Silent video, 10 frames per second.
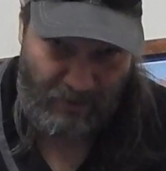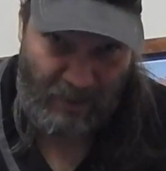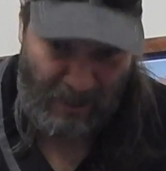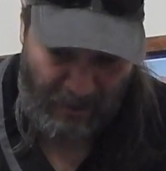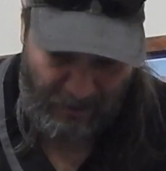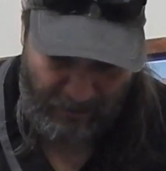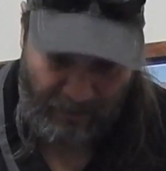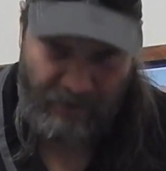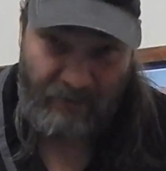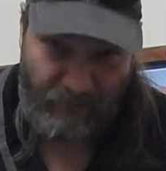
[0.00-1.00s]
guy
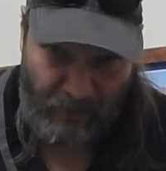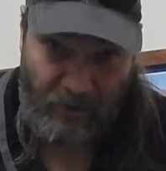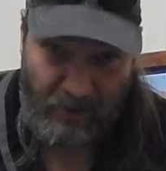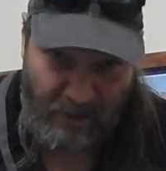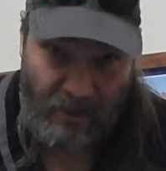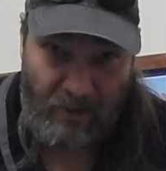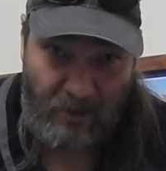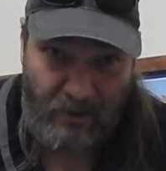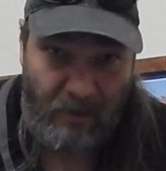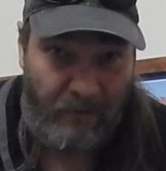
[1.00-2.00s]
that is very caring
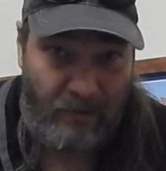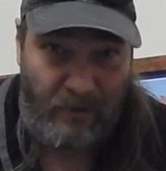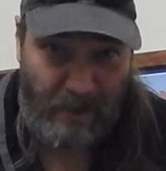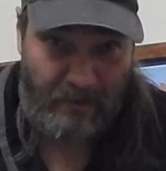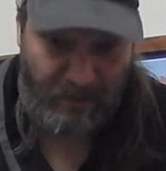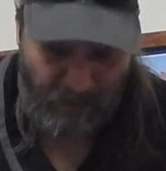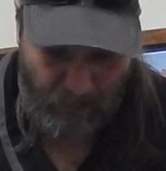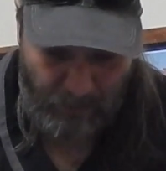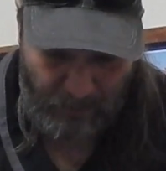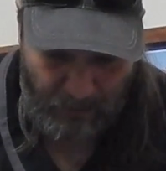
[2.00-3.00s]
and loving, that's going to
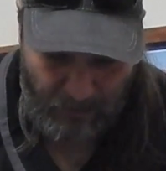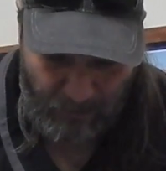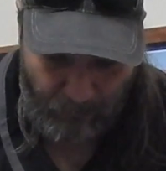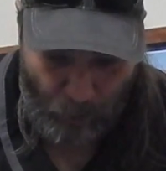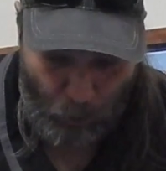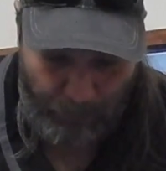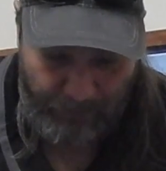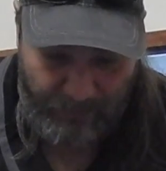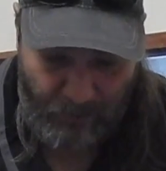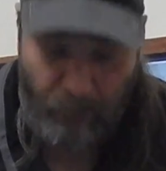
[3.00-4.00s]
be Roman.
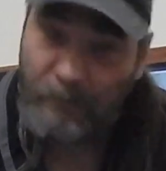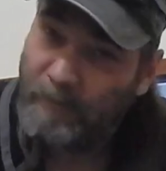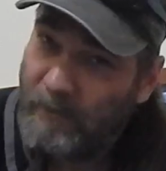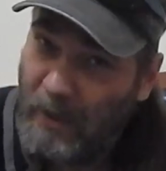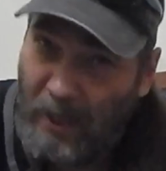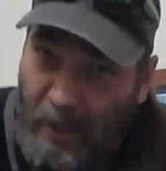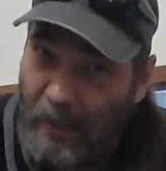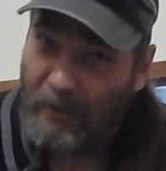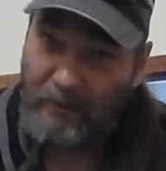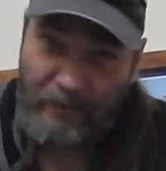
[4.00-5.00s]
So
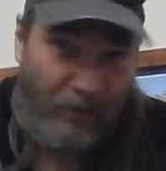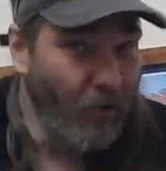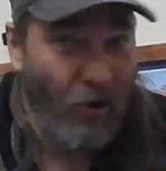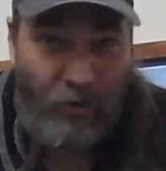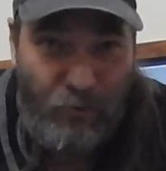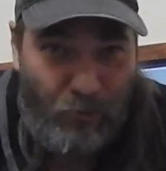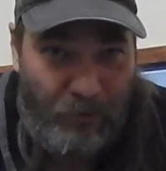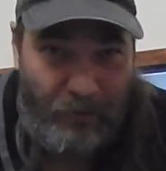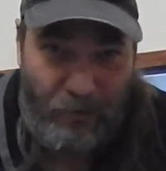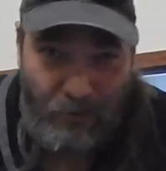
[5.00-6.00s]
they're all cool in
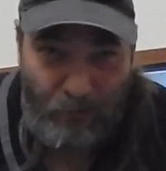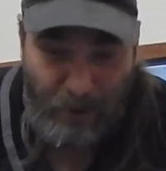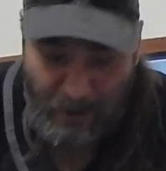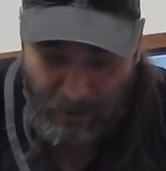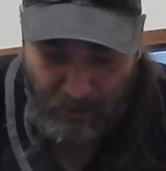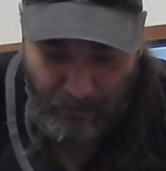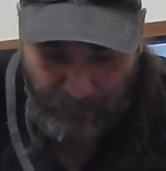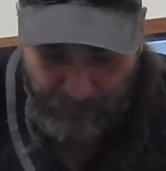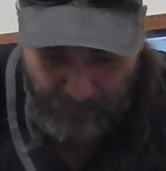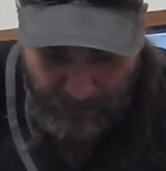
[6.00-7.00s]
their own way, and I love
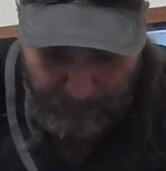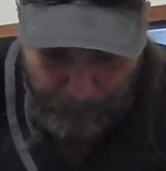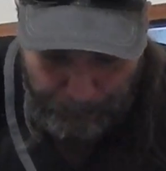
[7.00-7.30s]
those guys.